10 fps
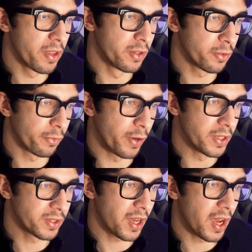the
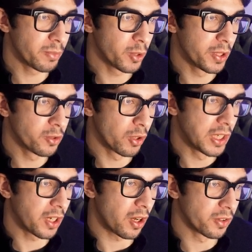interface. I'm going to
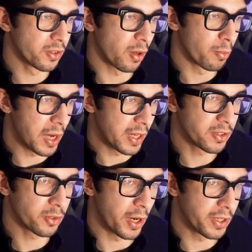click on
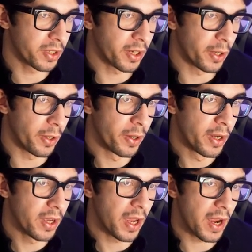templates right here,
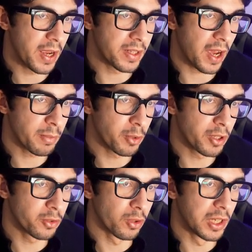and I'm
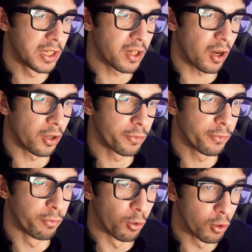going to click on
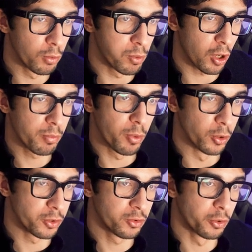full blog
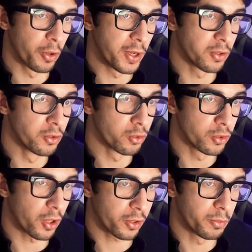post to create a new
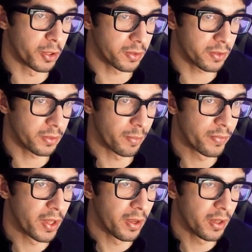document.
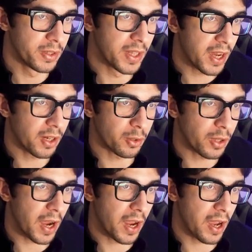
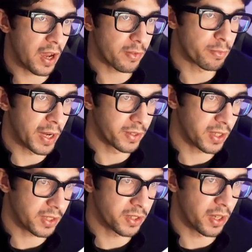Now I have my
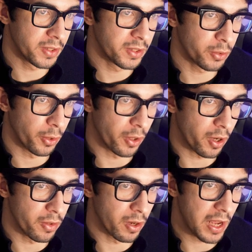text editor
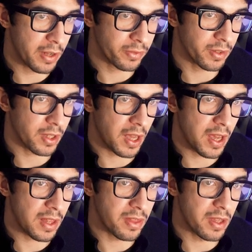on the left
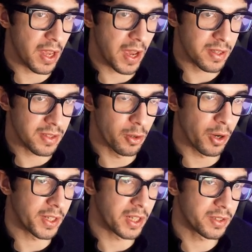and the SEO
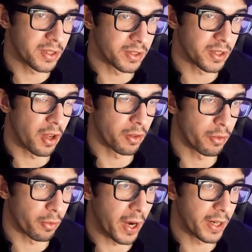analysis on
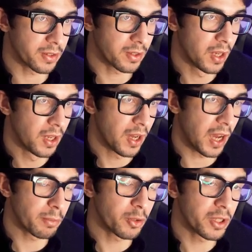the right.
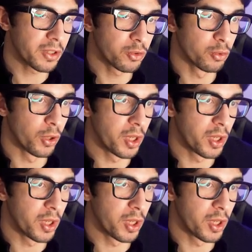I'm going to